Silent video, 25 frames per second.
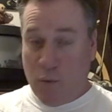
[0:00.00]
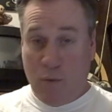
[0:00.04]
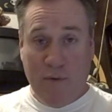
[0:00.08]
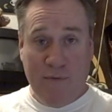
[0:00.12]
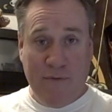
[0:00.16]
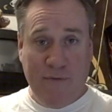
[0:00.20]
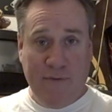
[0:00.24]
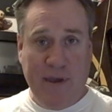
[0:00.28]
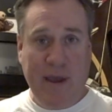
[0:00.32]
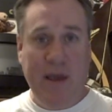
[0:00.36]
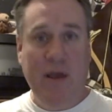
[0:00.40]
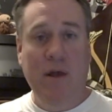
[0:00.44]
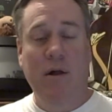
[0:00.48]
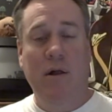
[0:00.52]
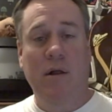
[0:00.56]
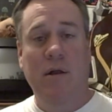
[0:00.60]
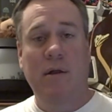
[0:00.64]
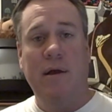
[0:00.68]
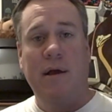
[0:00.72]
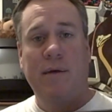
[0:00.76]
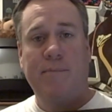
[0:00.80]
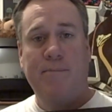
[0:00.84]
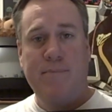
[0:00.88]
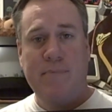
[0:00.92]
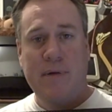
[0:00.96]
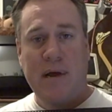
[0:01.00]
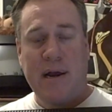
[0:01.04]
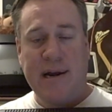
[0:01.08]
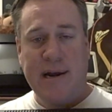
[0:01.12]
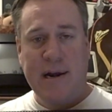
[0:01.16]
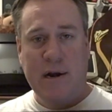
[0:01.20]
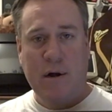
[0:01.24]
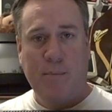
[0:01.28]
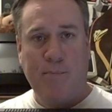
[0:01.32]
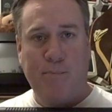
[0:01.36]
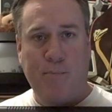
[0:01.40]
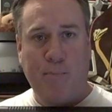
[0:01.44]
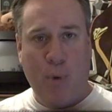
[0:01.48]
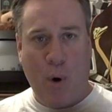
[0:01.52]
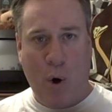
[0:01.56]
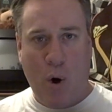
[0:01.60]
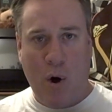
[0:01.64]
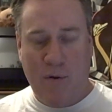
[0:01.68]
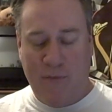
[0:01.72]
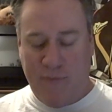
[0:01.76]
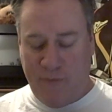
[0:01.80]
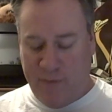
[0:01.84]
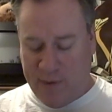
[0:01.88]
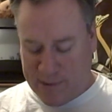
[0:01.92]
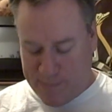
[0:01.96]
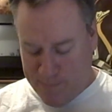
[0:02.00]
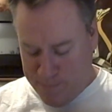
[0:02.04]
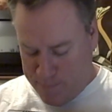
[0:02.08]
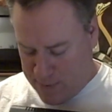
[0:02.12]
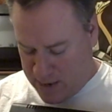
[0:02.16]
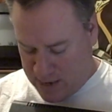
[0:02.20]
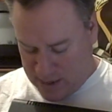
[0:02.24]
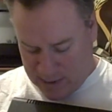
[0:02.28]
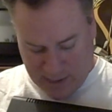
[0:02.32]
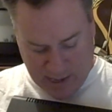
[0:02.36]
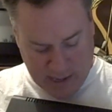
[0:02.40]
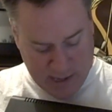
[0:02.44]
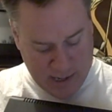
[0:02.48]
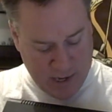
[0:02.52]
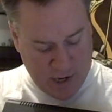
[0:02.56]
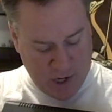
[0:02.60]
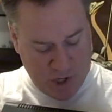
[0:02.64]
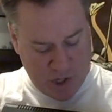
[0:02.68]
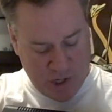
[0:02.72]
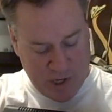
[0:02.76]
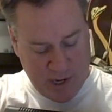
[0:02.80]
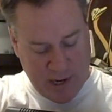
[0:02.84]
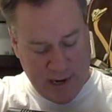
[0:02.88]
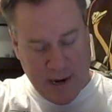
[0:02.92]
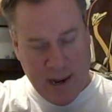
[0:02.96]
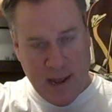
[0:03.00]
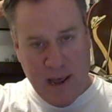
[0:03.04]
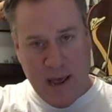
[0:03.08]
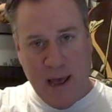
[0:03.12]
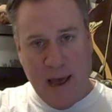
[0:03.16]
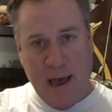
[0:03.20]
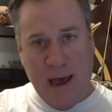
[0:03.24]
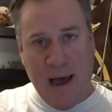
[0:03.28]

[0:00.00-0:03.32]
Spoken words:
reveal a near perfect mint condition